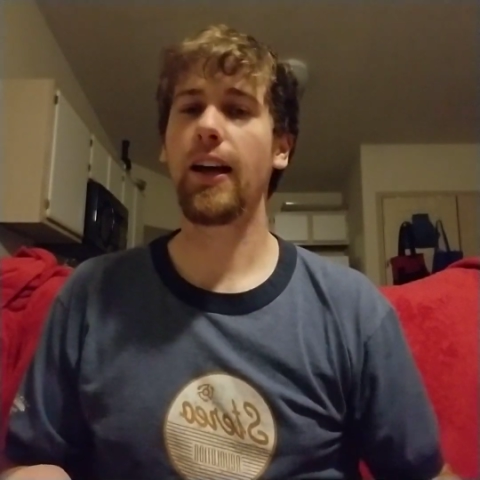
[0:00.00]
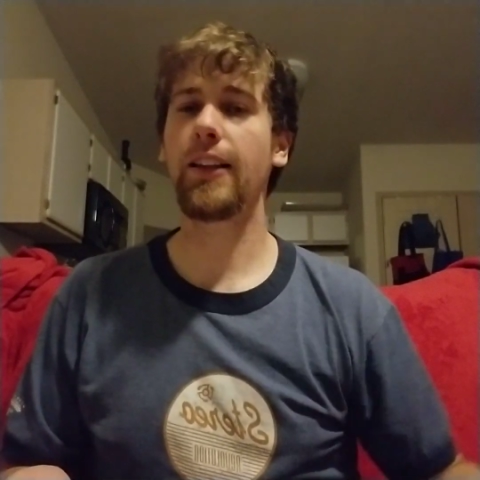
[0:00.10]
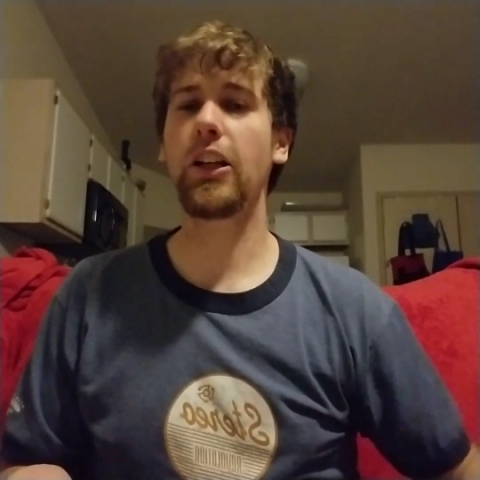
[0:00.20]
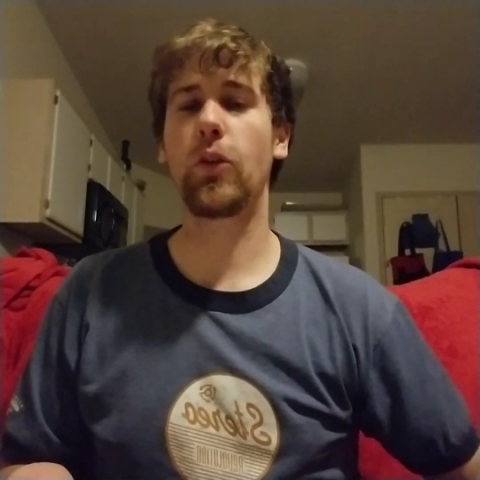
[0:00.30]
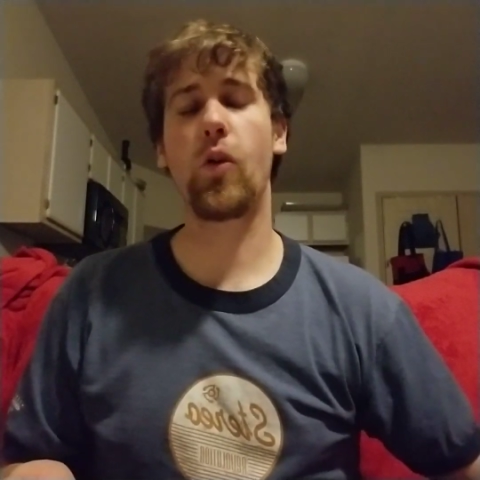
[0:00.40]

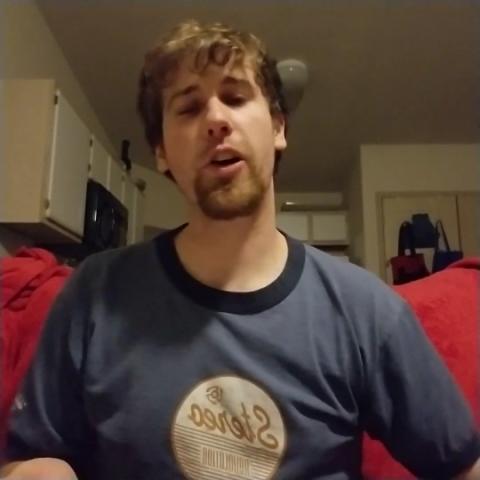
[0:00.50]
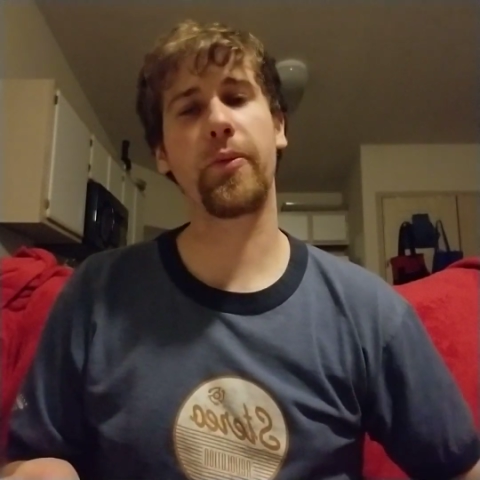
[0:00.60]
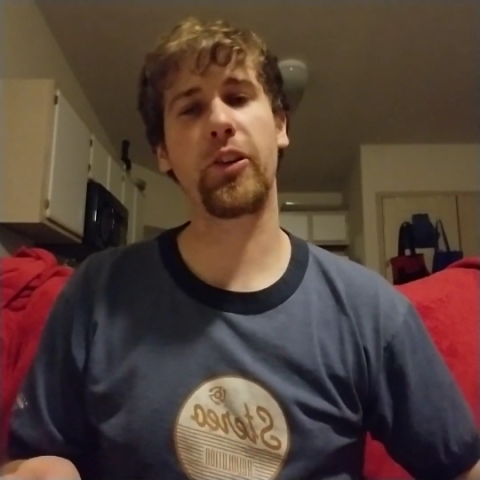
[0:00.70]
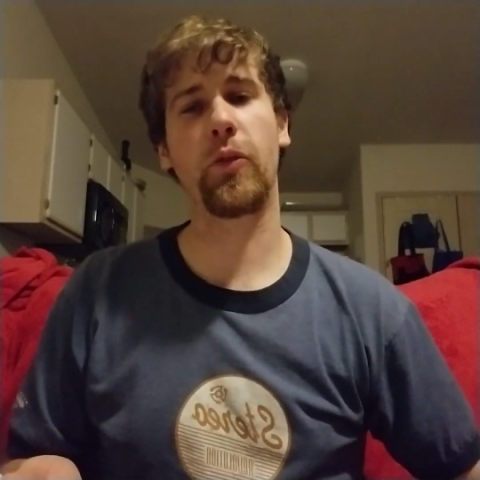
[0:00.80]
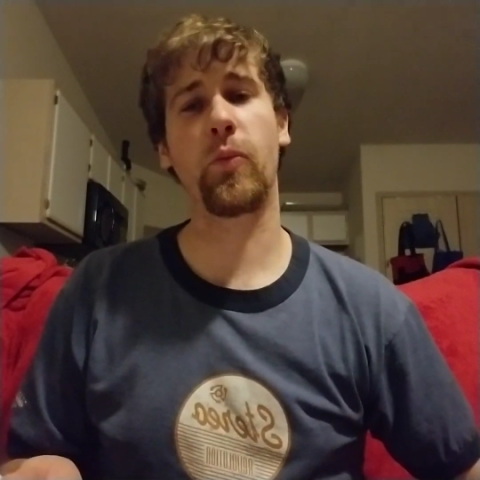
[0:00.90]
Hello and welcome
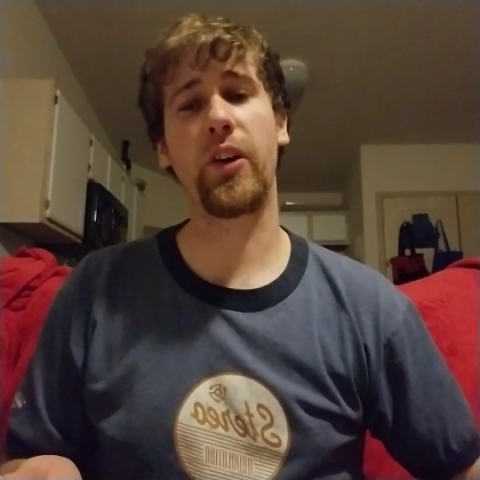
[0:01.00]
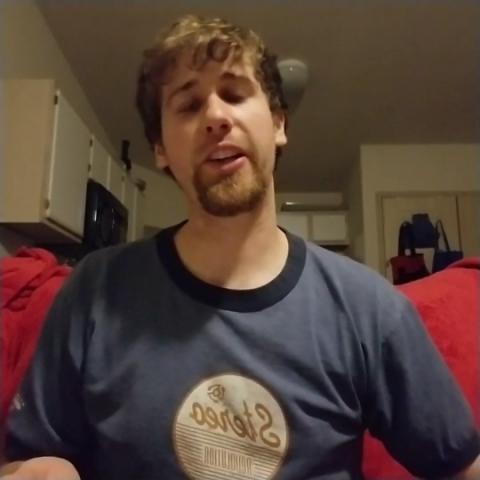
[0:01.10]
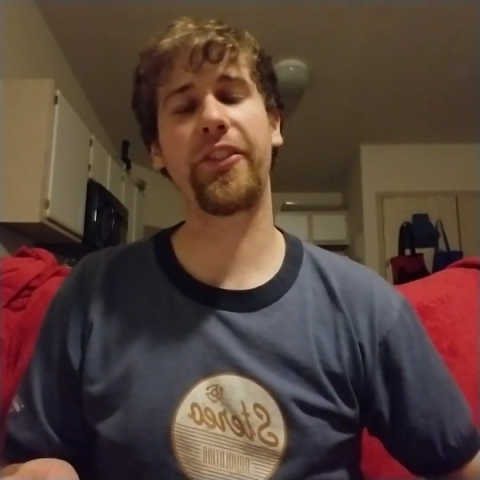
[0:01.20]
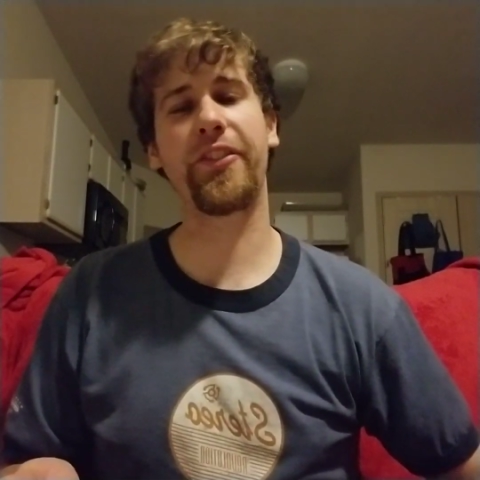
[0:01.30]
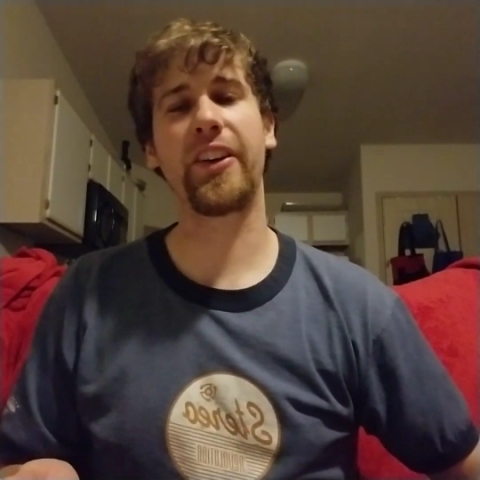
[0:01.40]
to What
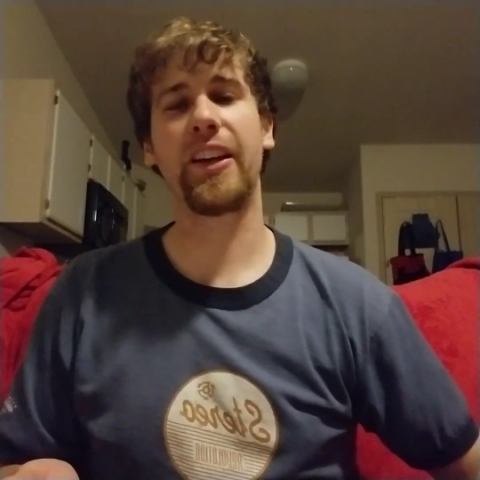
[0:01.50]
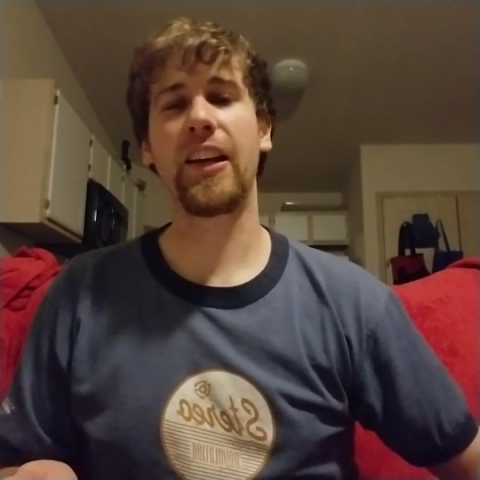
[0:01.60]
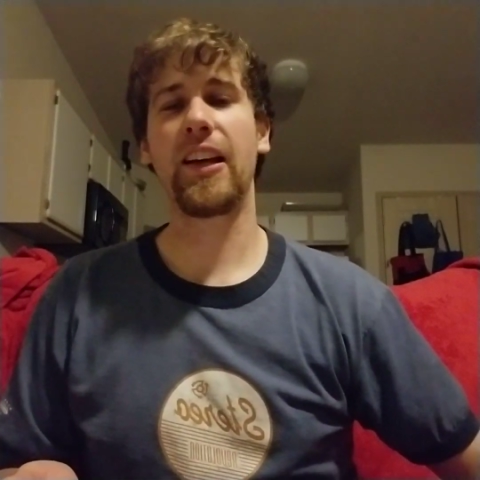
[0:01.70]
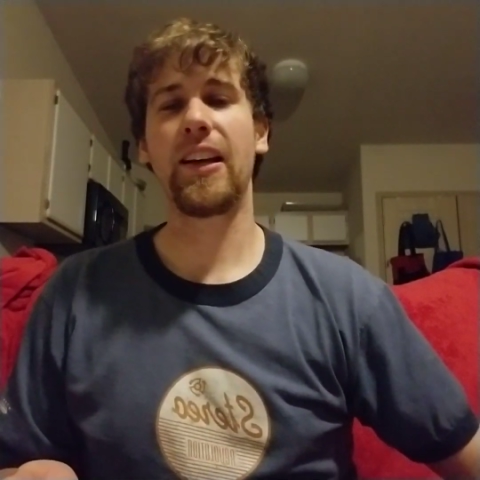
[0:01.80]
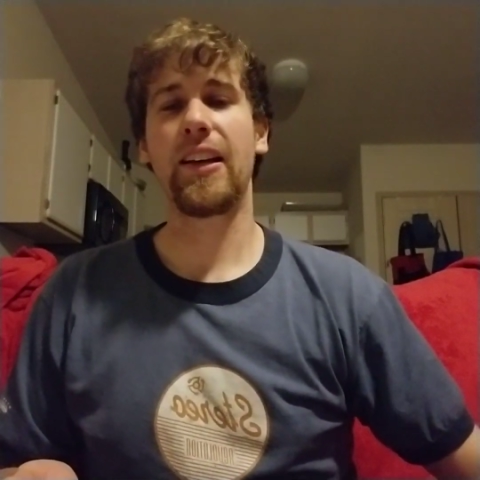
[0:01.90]
If
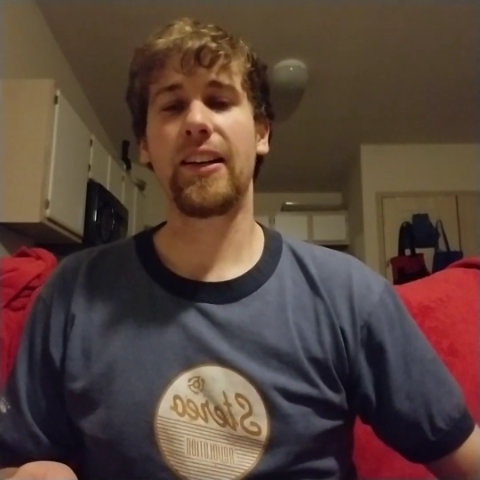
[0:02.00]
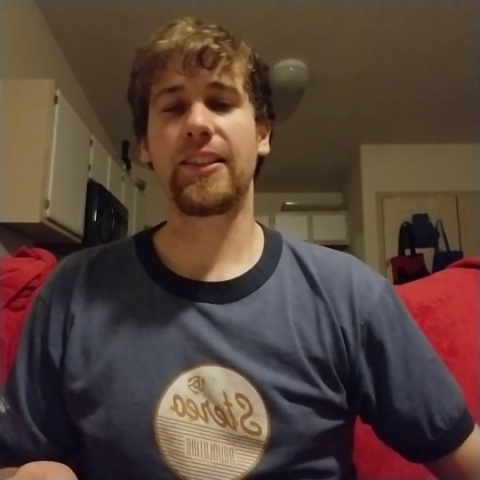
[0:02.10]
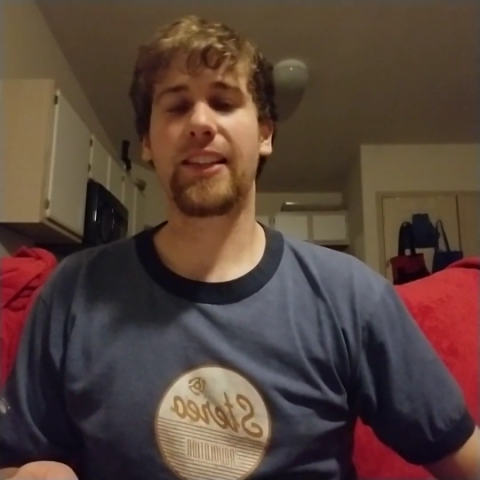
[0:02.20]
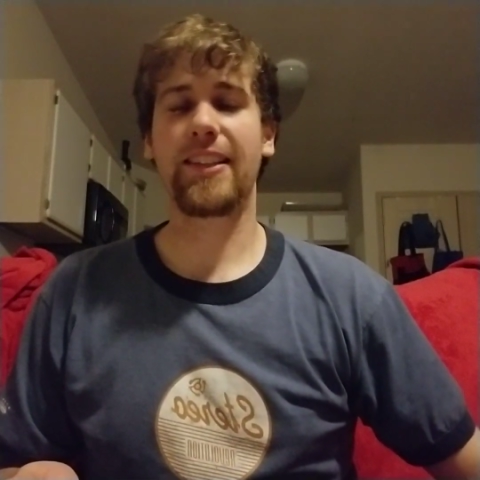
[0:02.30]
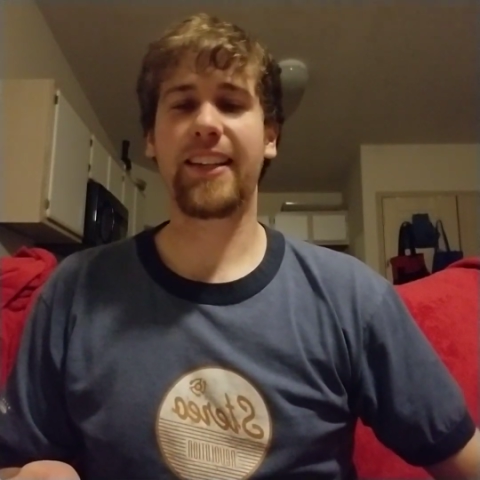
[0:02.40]

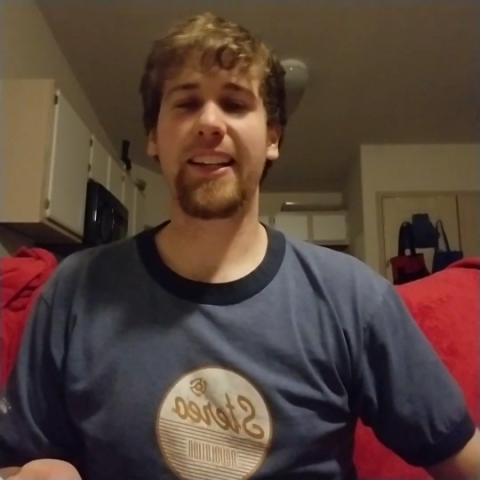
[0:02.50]
Sasuke